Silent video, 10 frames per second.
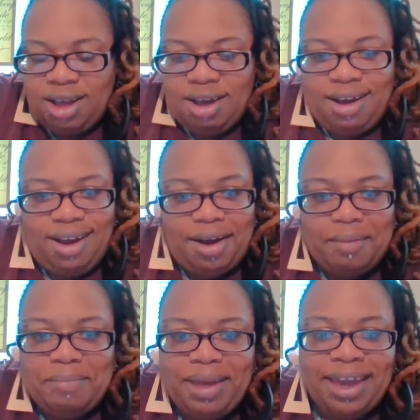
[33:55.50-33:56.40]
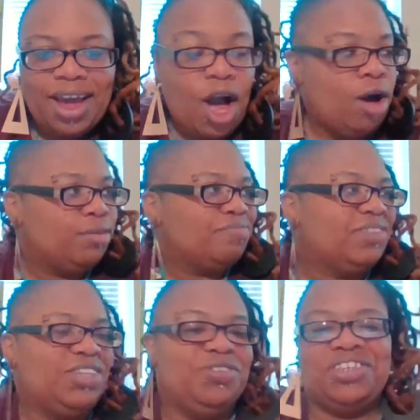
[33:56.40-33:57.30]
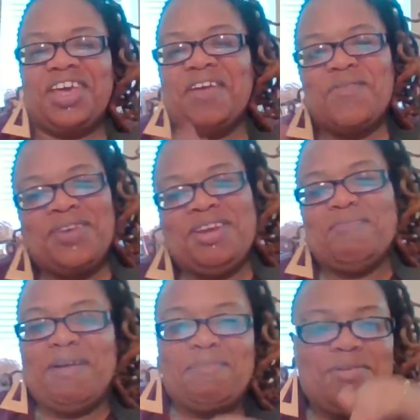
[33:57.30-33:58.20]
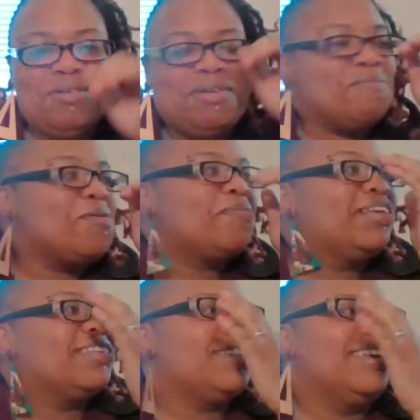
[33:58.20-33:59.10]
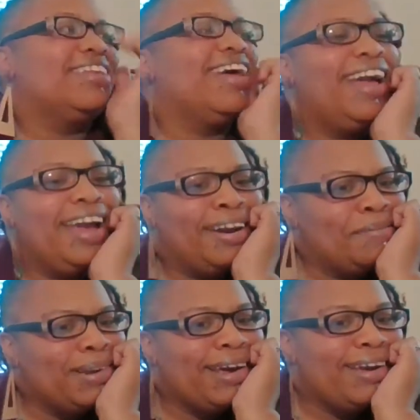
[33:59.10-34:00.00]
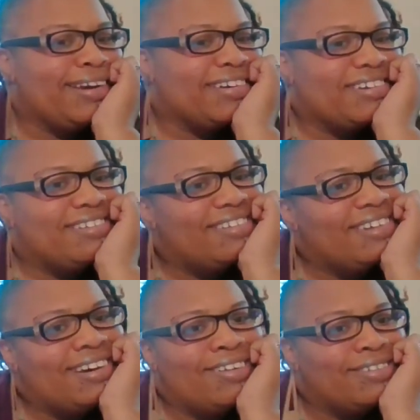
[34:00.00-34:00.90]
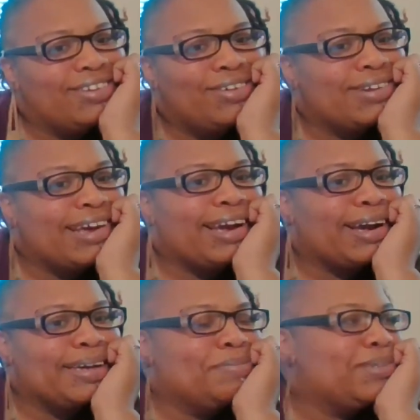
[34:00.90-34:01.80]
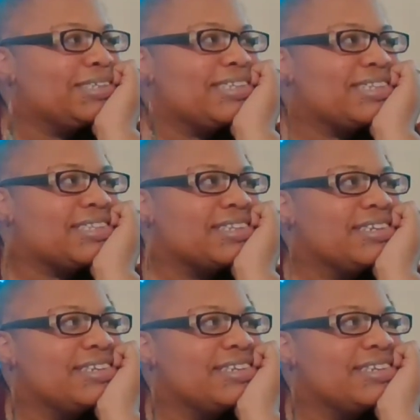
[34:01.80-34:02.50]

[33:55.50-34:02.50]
oh man, you just having one of your bipolar moments. Like, and I'm like, no, dude, like, I'm just